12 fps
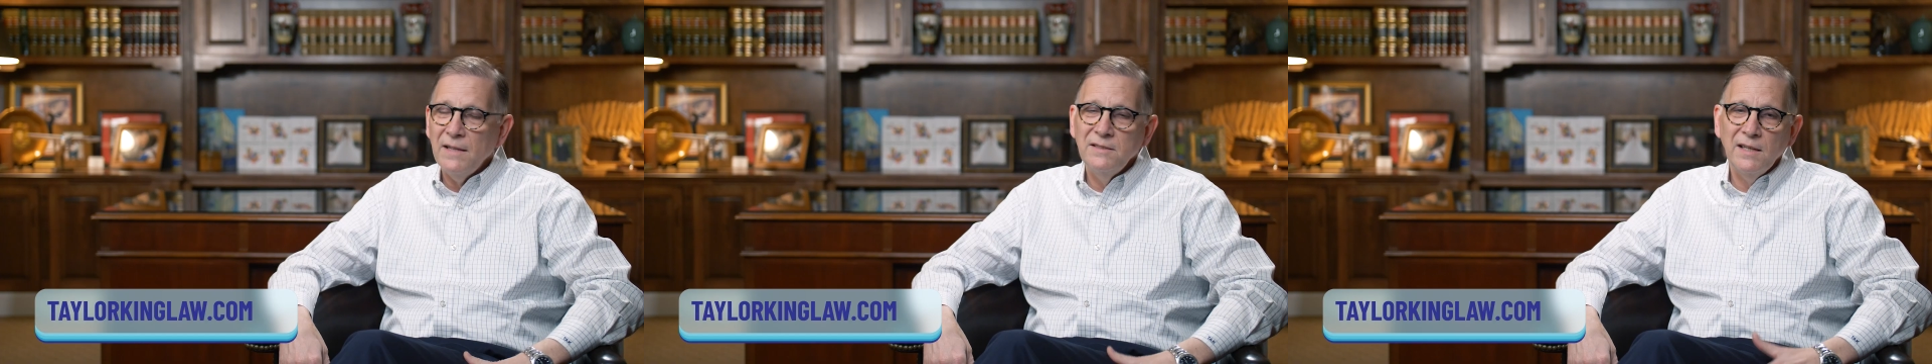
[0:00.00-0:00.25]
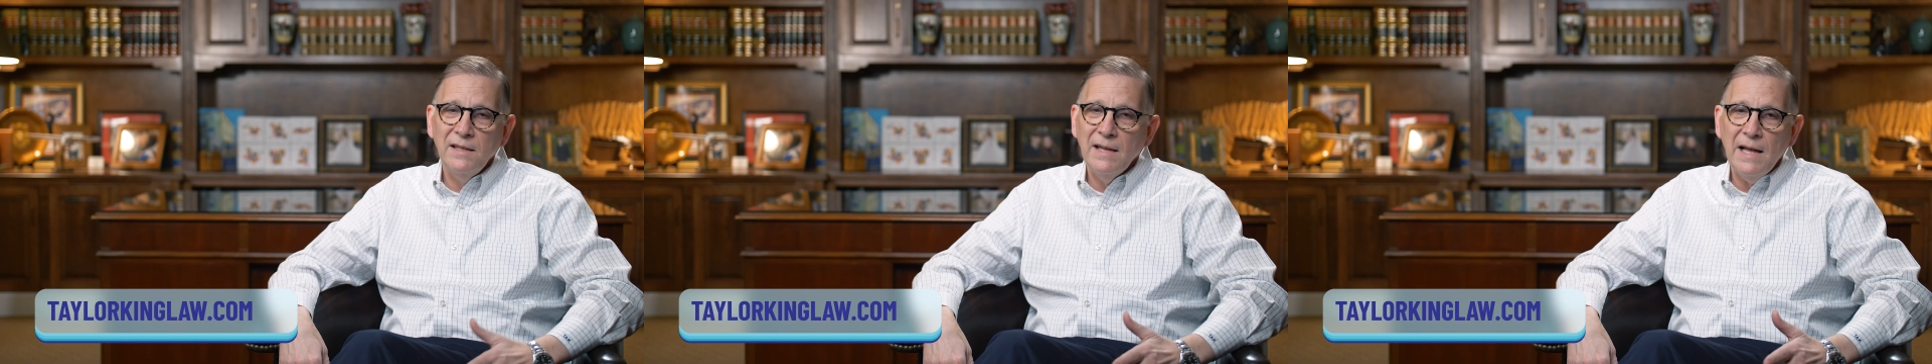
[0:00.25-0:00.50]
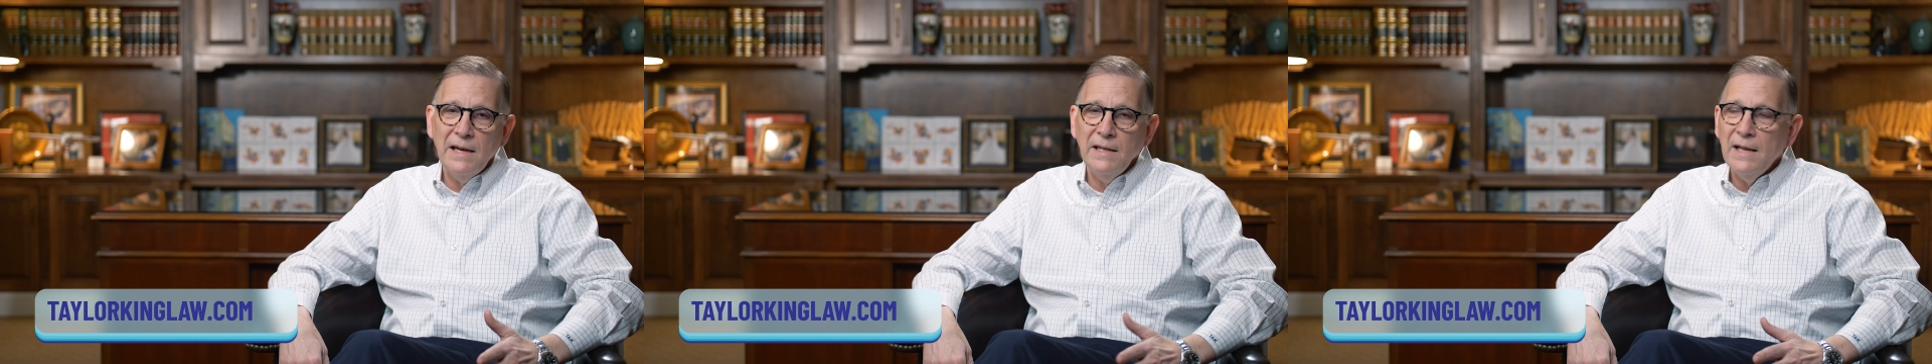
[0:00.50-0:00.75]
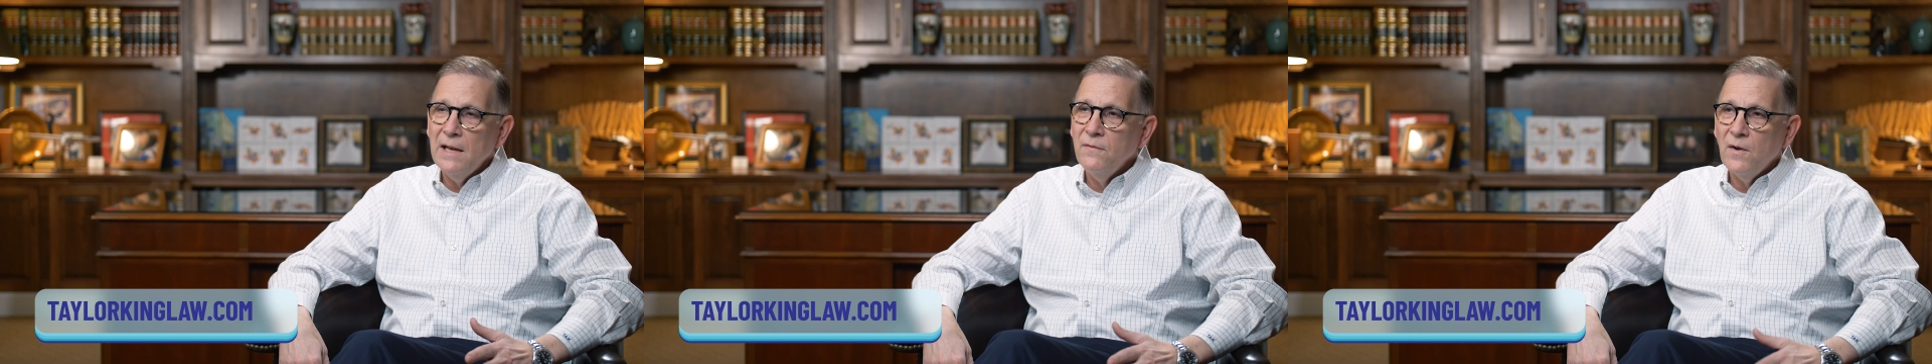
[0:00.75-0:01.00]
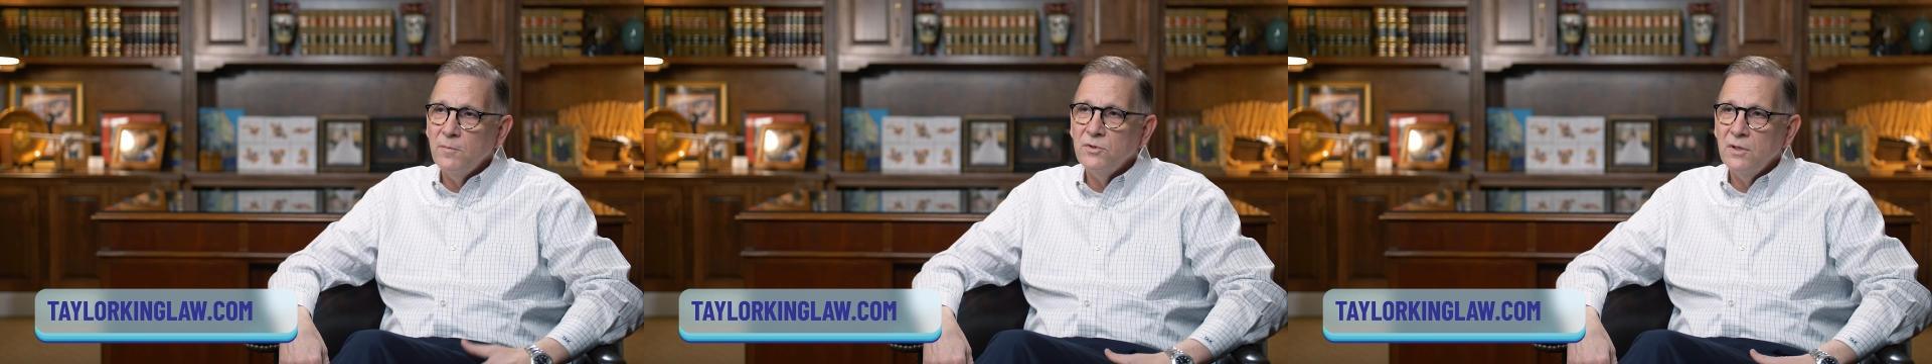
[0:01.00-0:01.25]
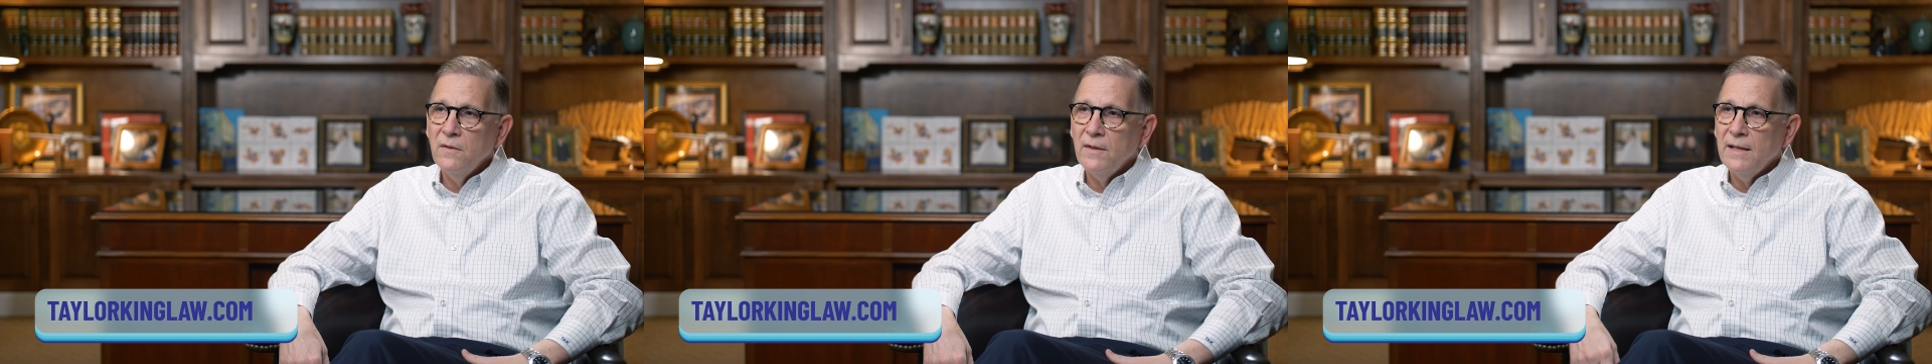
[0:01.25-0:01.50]
I'd say
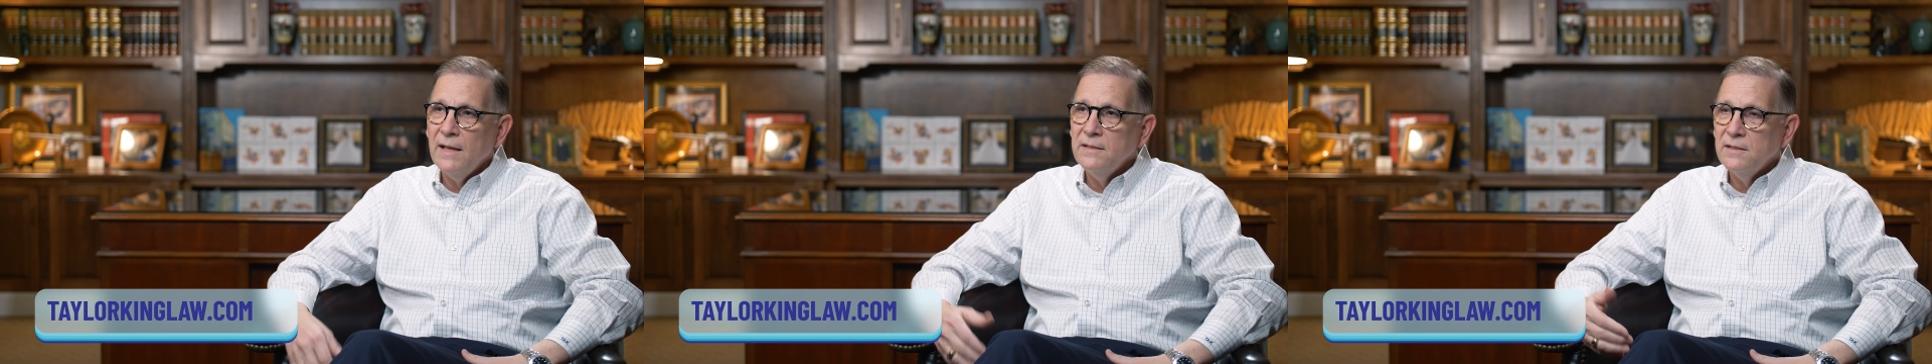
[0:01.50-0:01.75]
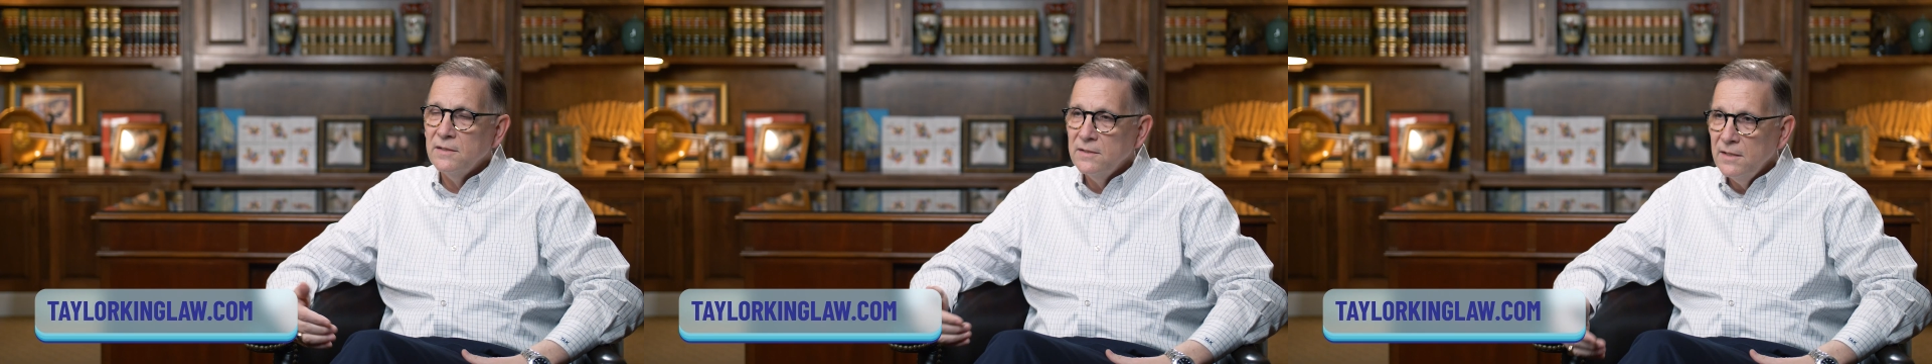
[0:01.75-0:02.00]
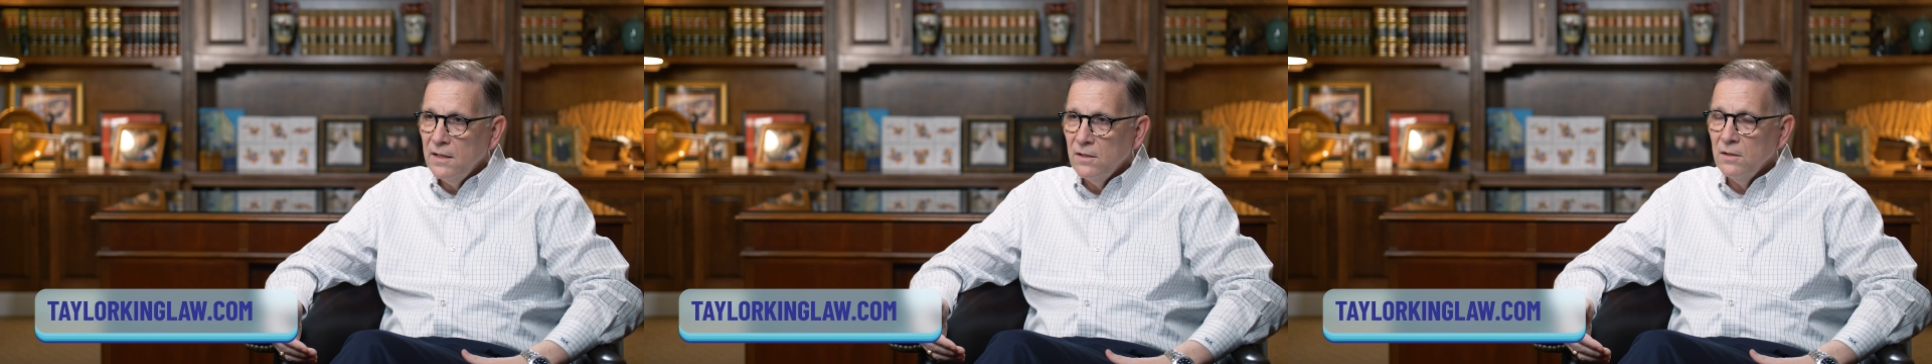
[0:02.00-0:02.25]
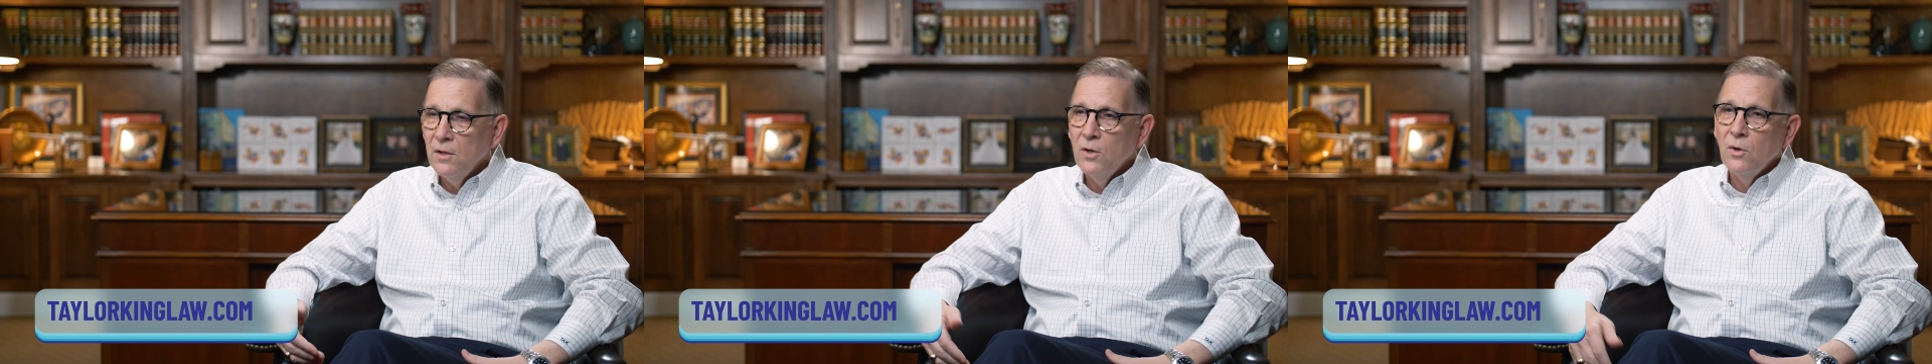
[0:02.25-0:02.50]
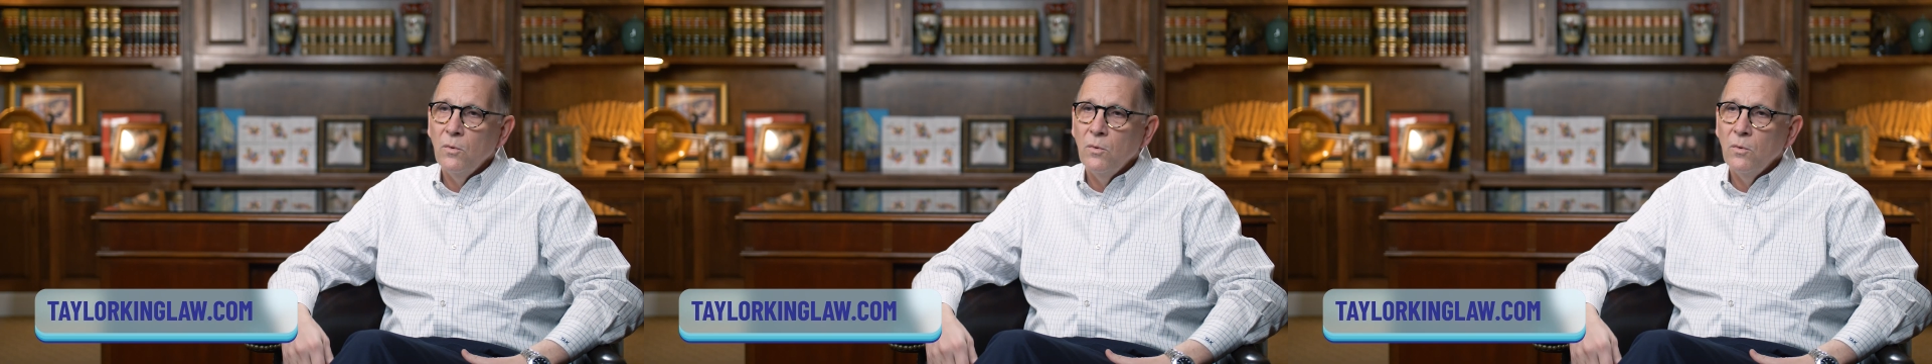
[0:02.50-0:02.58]
90-95% of the cases settle